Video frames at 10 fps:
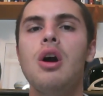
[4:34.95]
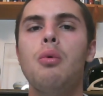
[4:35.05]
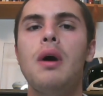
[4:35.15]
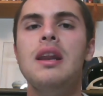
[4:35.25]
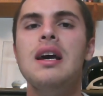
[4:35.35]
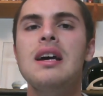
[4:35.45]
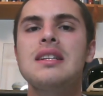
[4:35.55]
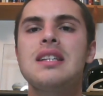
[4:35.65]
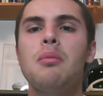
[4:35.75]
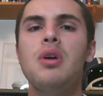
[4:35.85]
when
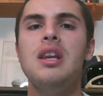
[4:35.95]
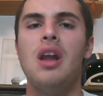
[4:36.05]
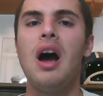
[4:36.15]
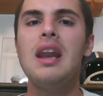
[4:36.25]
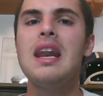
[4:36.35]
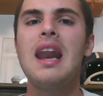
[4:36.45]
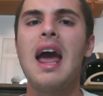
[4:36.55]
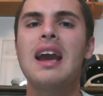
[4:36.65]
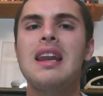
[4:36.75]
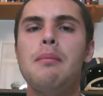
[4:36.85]
someone not in an
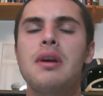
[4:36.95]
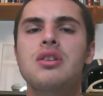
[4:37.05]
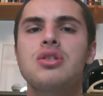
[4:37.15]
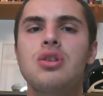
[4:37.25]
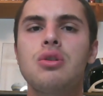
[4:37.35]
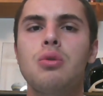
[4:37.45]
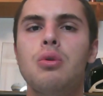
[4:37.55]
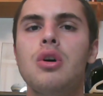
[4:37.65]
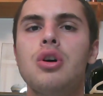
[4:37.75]
academic circle